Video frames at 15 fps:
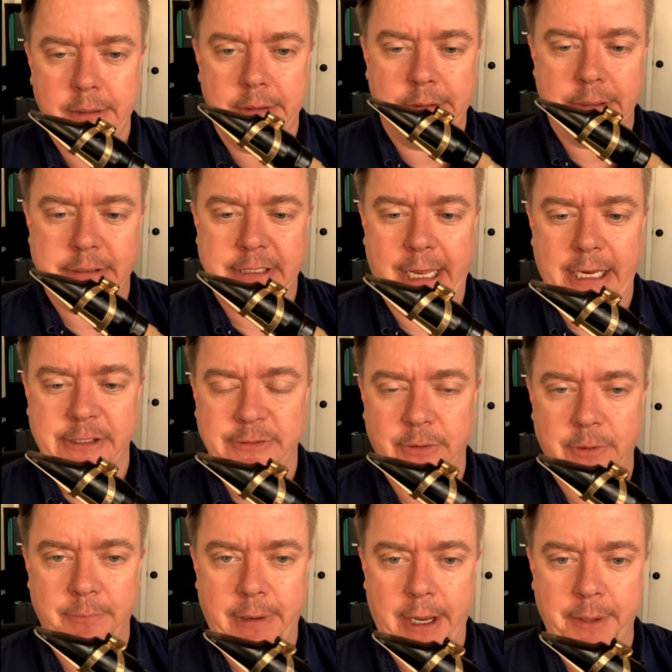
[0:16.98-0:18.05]
the
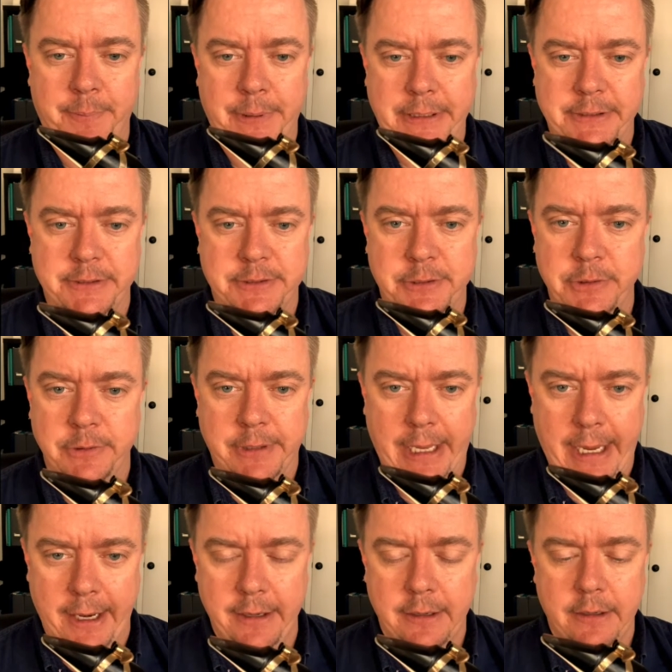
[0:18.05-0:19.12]
saxophone mouthpiece to
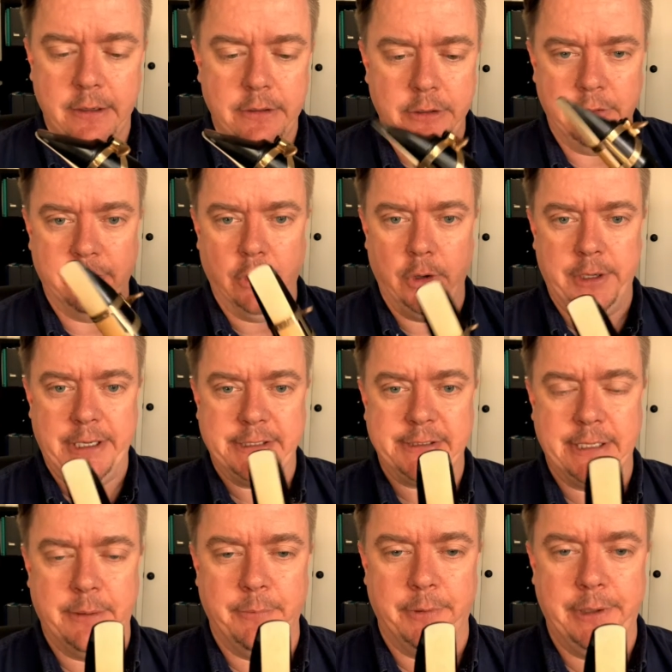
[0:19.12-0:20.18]
that. You've already
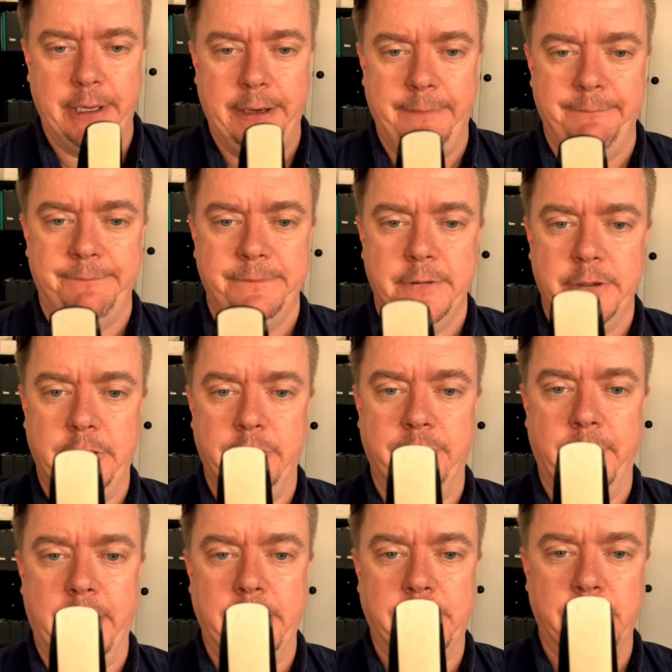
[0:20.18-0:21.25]
assembled it. You've
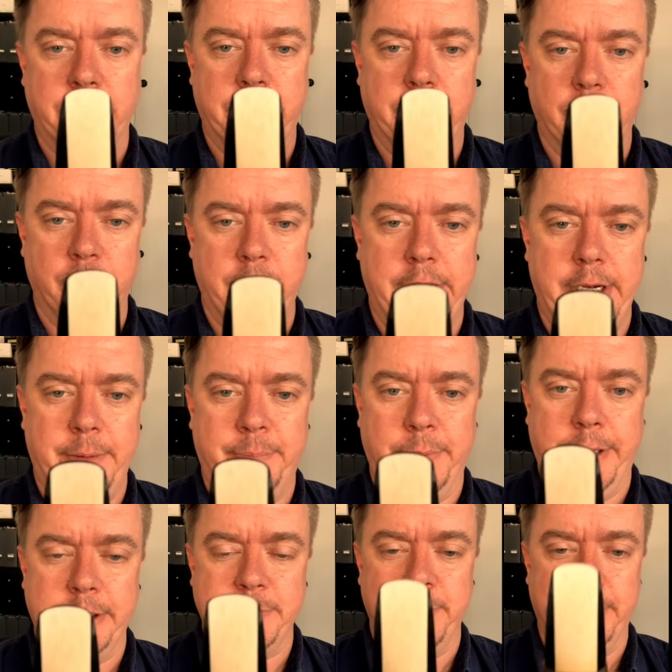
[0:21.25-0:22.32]
made sure your reed
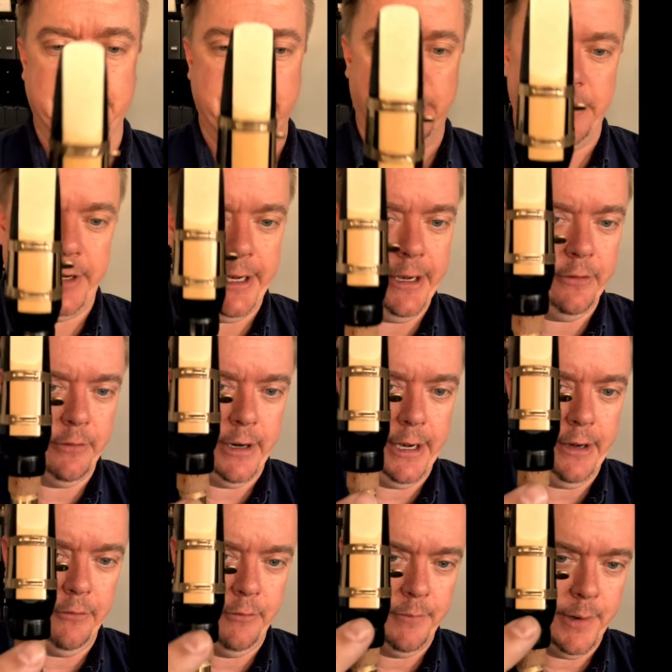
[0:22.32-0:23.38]
placement is great,
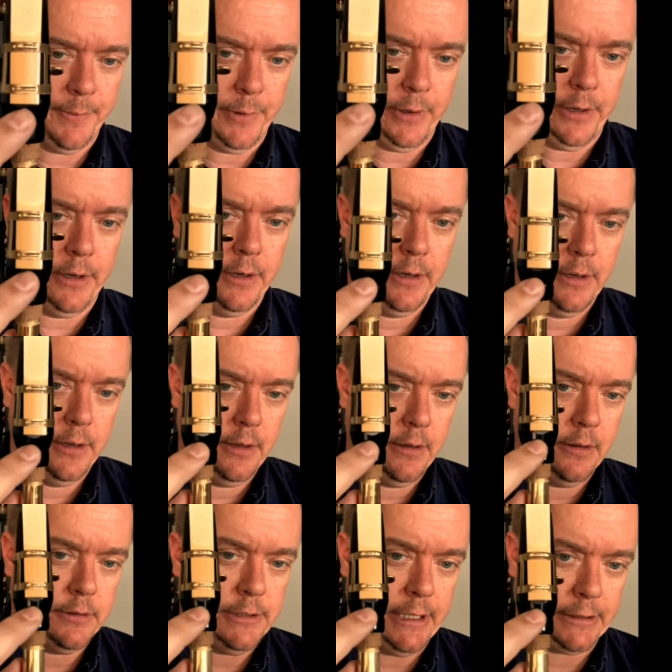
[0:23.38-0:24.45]
right? Remember,
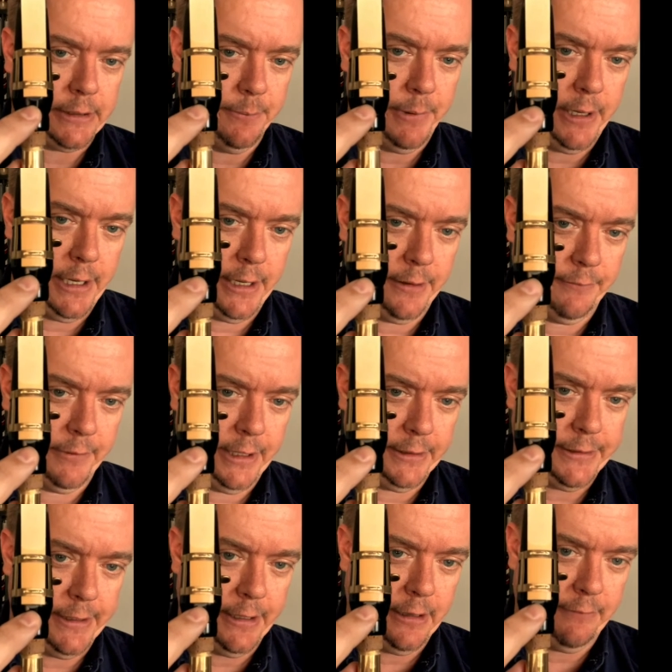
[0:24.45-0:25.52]
check the bottom right
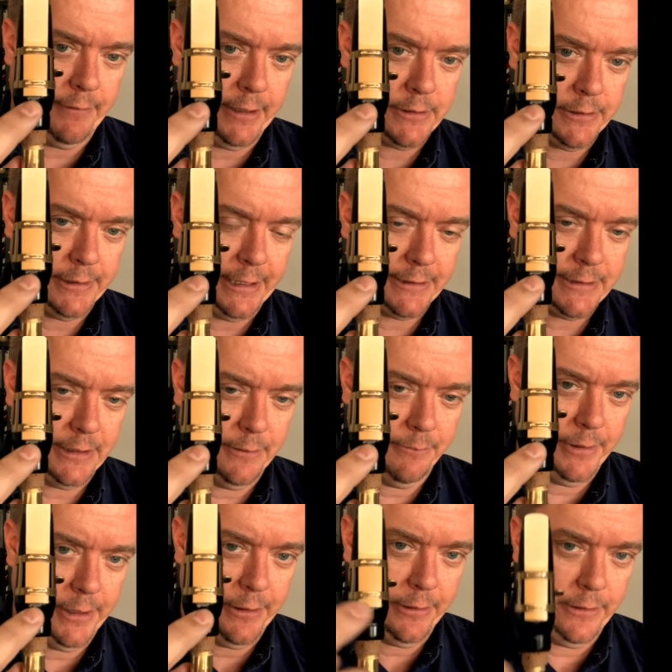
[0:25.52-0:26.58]
there. Make sure that's in the
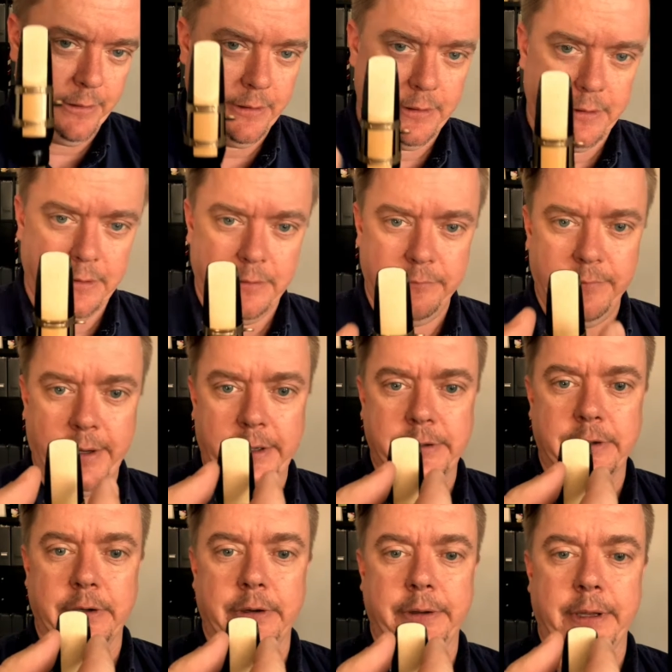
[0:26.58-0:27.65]
middle. Make
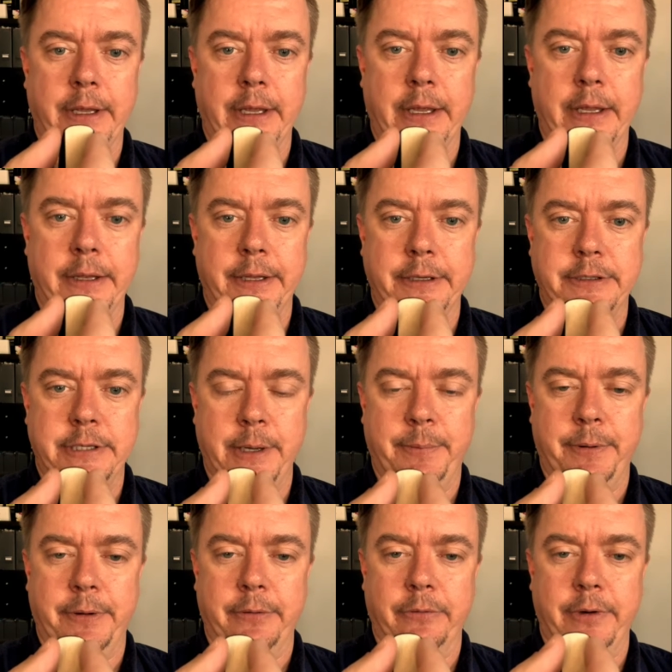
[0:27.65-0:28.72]
sure the tip
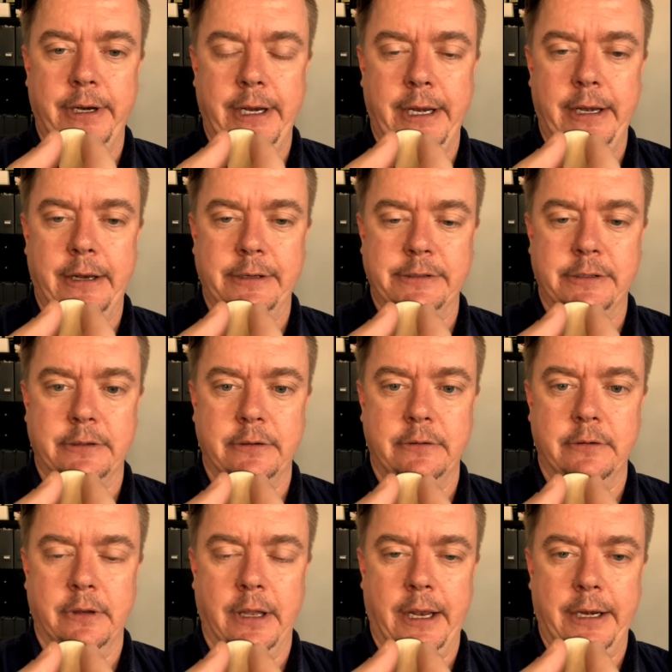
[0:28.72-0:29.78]
of the reed is
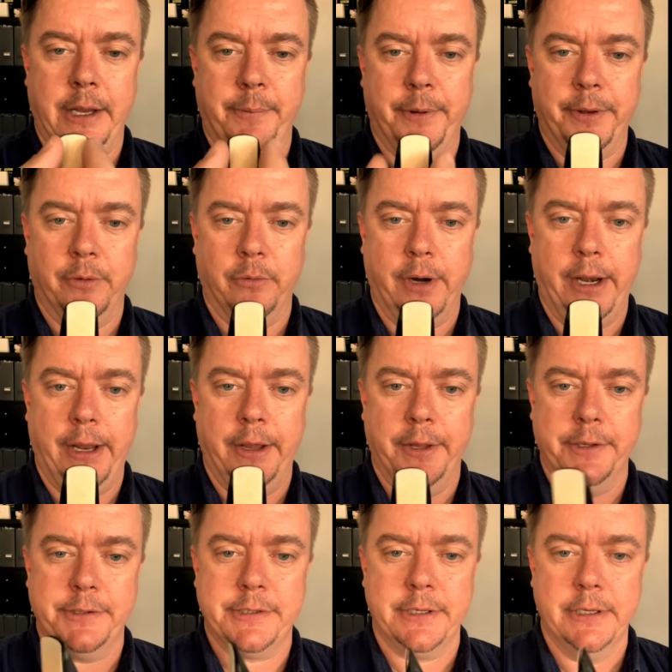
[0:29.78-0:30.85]
lined up on the
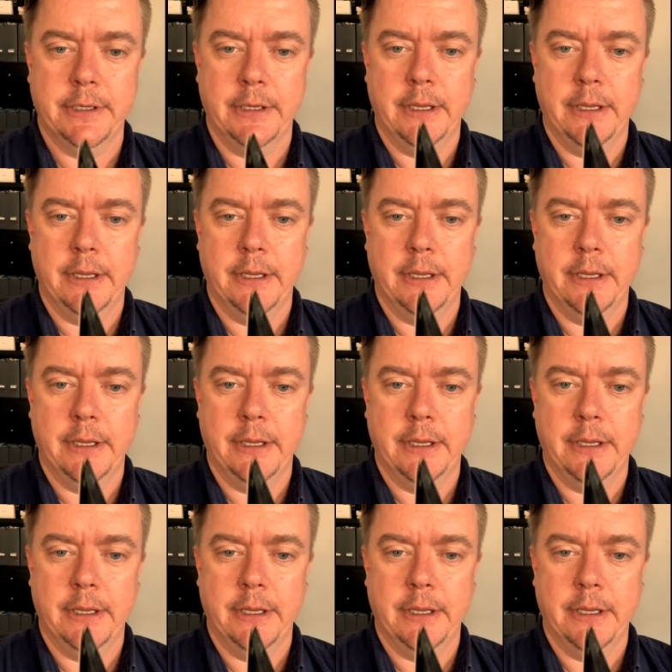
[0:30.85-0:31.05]
rails.